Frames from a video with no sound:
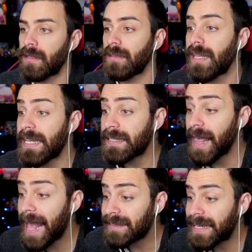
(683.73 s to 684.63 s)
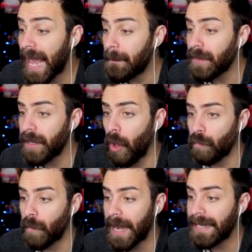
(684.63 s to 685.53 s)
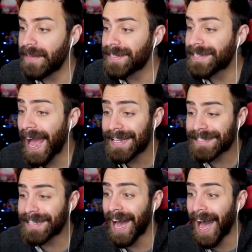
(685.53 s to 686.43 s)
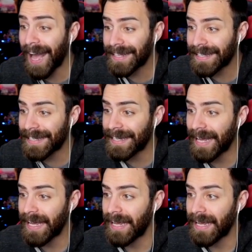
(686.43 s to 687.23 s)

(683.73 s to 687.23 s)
He's last gambling already? This guy's cocky.